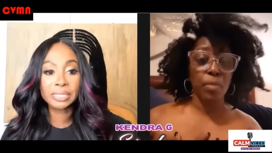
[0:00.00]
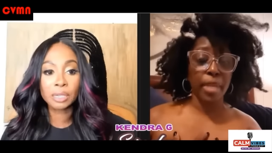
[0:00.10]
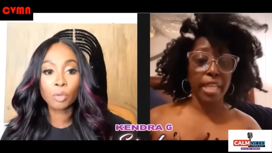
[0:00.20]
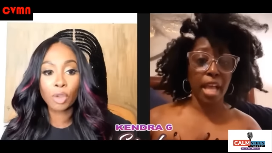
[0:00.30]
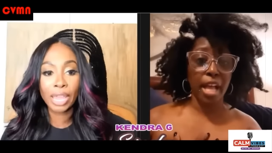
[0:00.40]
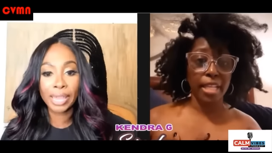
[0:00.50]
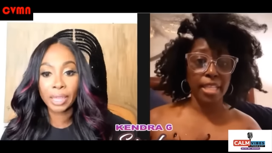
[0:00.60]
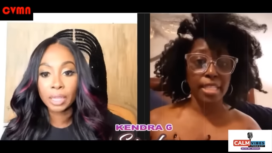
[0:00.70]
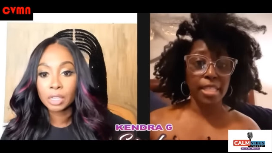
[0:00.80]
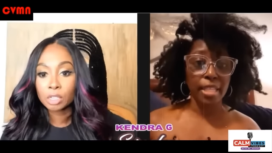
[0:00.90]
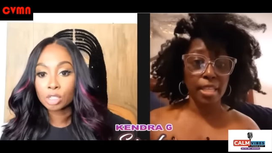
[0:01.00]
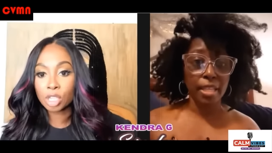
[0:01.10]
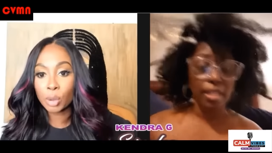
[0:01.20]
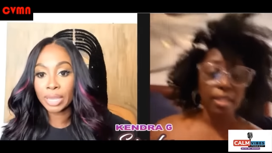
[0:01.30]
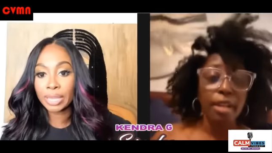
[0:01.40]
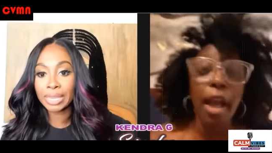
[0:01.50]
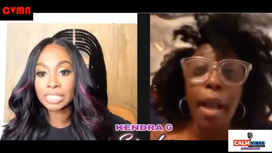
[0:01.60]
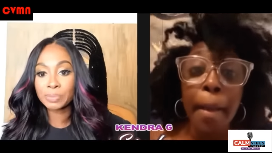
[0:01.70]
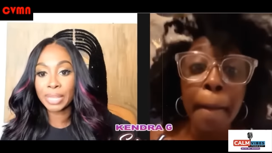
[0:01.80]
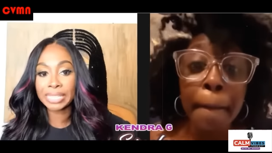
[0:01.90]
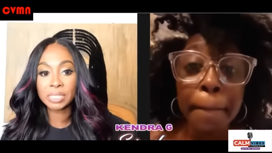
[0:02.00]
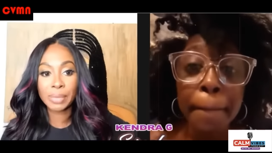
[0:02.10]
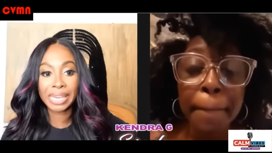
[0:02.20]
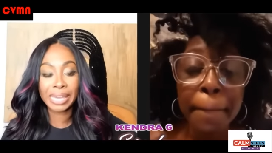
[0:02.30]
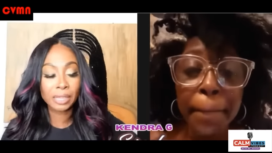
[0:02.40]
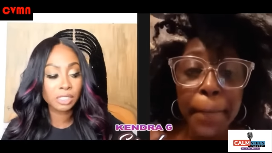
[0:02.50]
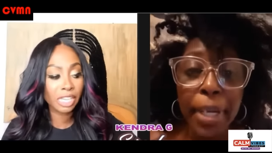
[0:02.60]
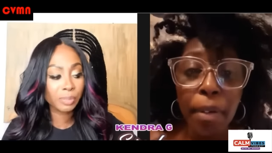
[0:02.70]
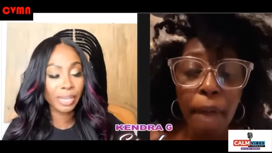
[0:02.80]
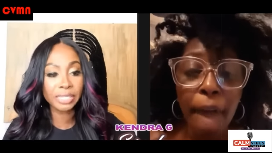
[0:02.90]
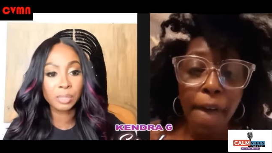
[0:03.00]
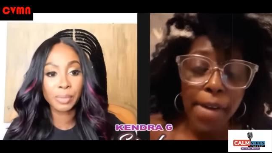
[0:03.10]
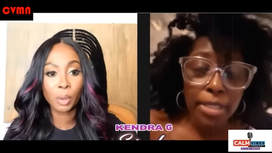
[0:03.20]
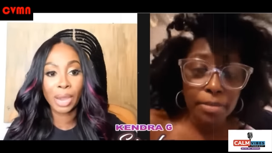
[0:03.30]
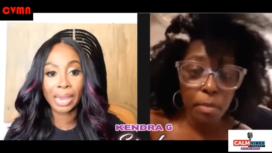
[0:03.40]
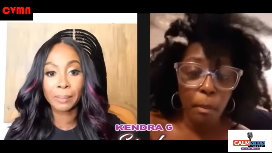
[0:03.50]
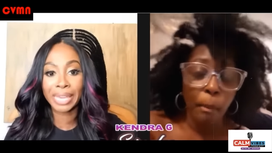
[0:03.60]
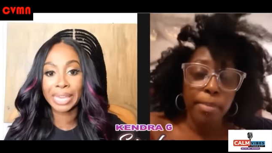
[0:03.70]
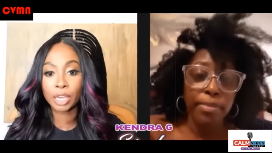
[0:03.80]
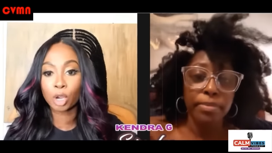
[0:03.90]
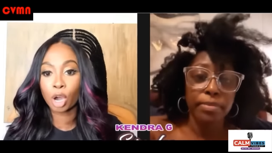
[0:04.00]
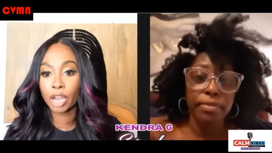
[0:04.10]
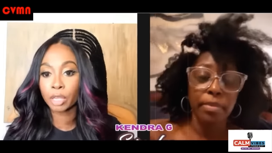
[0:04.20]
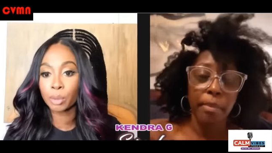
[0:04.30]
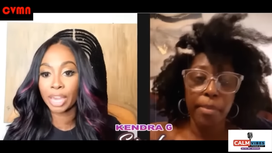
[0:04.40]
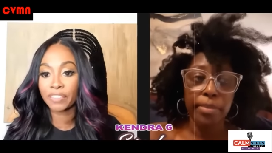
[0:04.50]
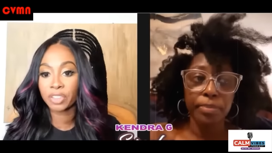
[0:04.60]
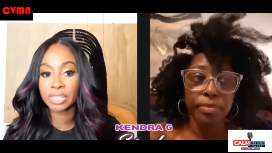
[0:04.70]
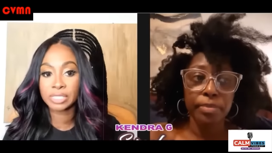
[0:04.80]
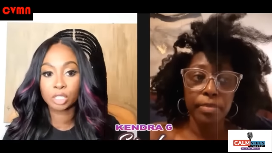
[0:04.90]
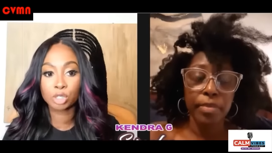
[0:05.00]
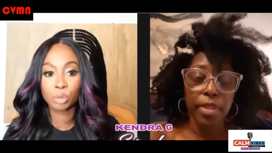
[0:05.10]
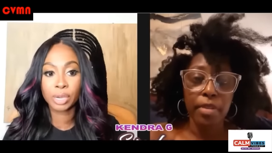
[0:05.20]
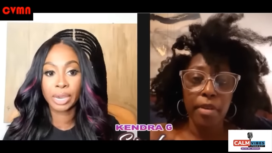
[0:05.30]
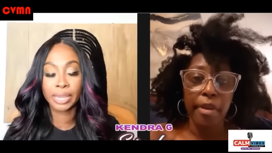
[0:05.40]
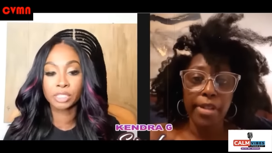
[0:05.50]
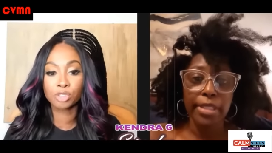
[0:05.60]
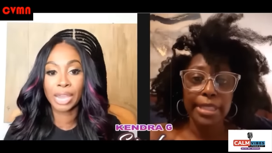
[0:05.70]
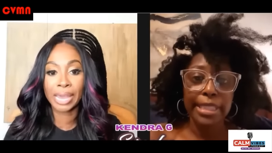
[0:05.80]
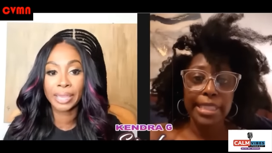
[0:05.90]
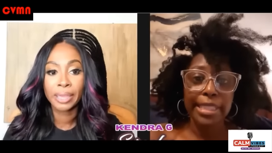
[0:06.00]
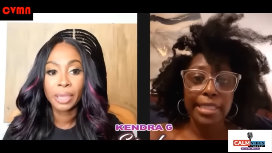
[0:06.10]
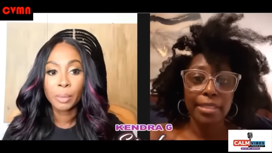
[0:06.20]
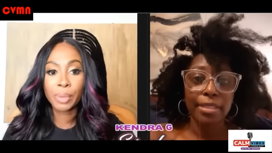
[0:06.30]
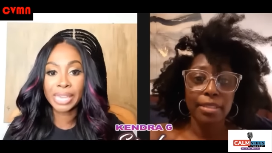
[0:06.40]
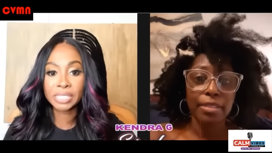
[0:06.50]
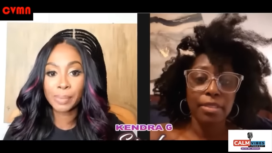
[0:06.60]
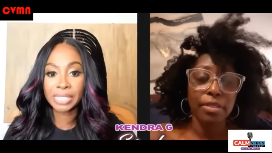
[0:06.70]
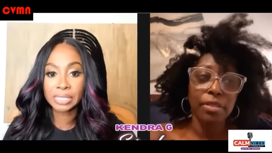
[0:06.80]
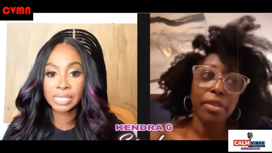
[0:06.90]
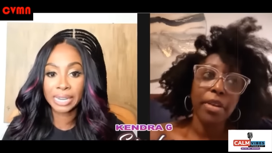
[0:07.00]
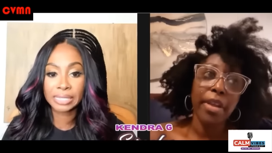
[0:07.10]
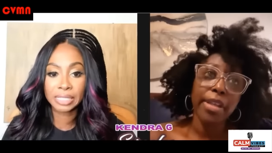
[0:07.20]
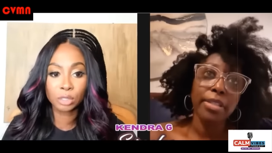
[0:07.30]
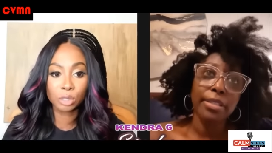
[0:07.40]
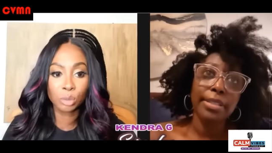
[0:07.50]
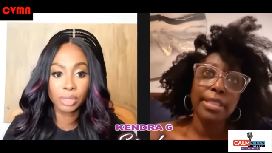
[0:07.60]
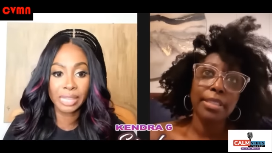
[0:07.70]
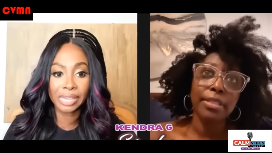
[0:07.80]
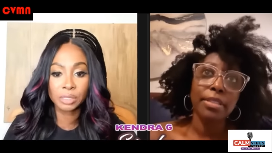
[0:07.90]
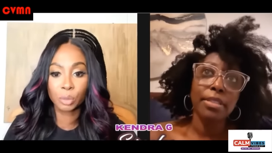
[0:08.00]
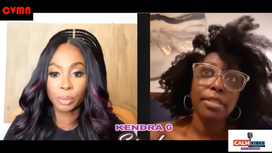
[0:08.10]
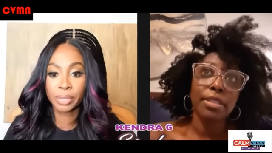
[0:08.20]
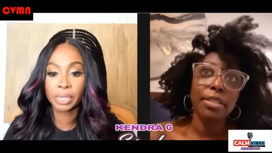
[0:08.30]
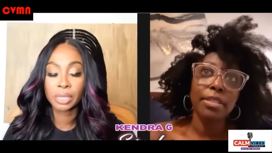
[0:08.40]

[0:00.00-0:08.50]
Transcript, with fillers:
Speaker 1: being honest. So explain to me why a man can call you after he sent you a cut and dry paste message that he sent to 1,000 women.